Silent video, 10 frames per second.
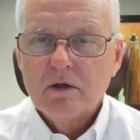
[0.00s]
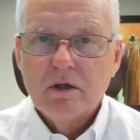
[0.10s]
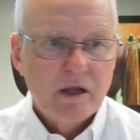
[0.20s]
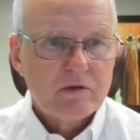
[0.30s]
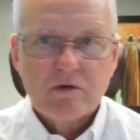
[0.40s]

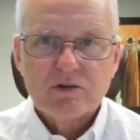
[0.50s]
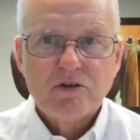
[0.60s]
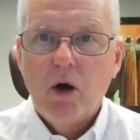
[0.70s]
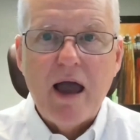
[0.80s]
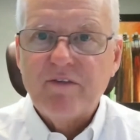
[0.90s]
There's
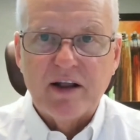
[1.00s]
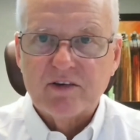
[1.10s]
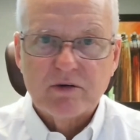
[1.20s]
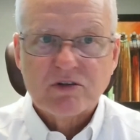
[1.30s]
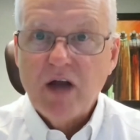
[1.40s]
no evidence.
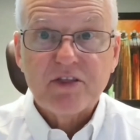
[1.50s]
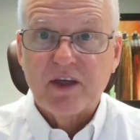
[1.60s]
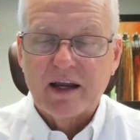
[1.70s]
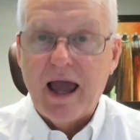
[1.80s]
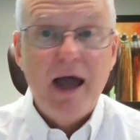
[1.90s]
There's
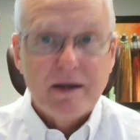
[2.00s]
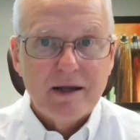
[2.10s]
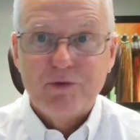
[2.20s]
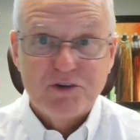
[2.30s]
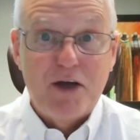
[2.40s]
nothing. And
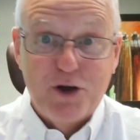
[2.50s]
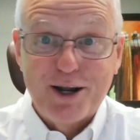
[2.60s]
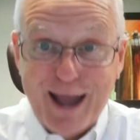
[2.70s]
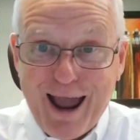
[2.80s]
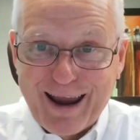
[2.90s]
he was never in
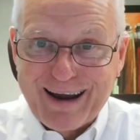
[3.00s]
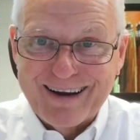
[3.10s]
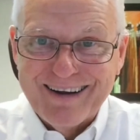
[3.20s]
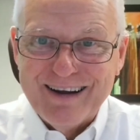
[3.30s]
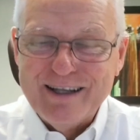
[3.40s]
a gang.
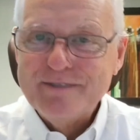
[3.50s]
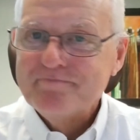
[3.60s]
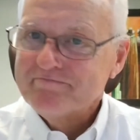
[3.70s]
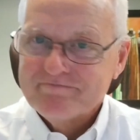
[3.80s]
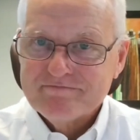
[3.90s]

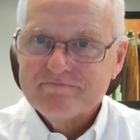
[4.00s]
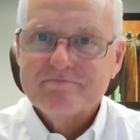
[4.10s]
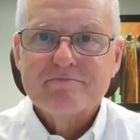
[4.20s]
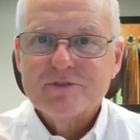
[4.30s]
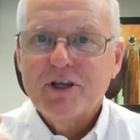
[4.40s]

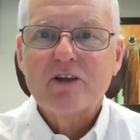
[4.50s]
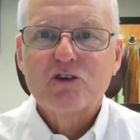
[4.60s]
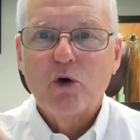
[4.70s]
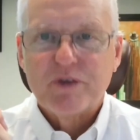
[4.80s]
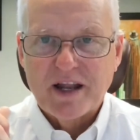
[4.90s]
You can't
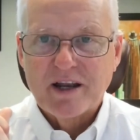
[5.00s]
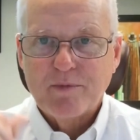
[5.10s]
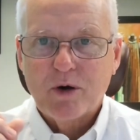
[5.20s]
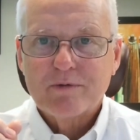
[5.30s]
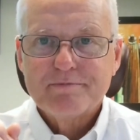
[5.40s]
sue over that anymore.